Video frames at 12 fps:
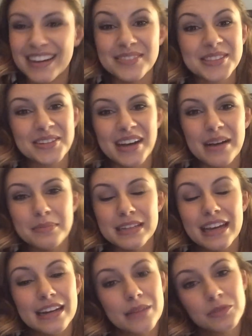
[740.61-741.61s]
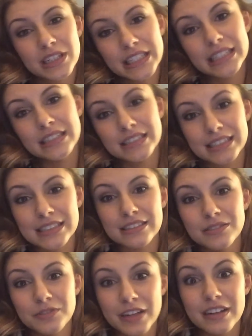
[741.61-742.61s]
I'm so happy, and I'm really
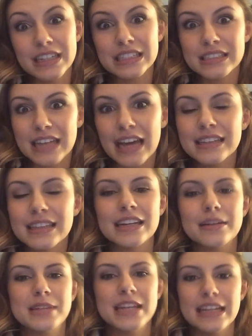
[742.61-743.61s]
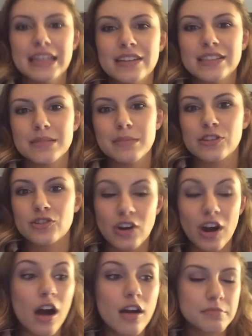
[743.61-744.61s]
still very content that I'm taking a semester
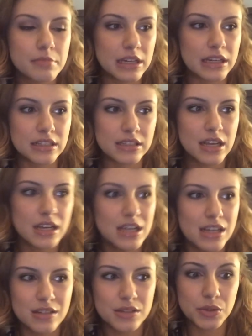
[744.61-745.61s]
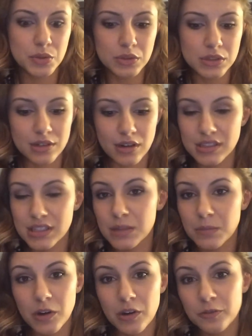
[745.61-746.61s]
off, because school starts
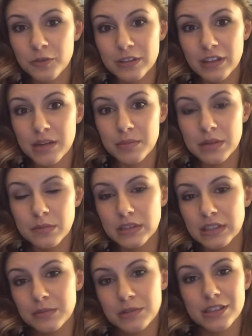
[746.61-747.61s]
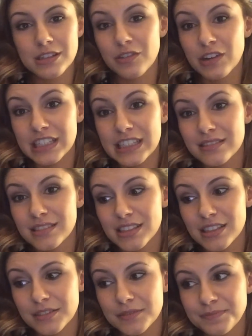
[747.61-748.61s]
tomorrow for a lot of people, and I'm just not ready,
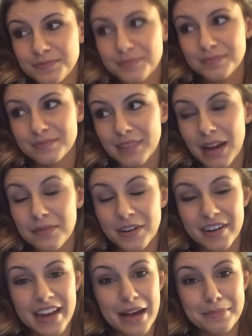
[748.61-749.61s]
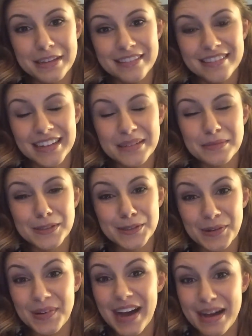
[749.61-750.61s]
so I'm very happy. I am
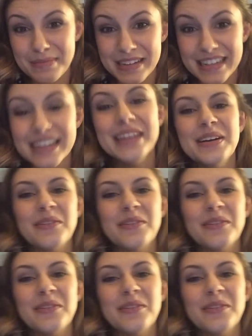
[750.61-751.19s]
so happy.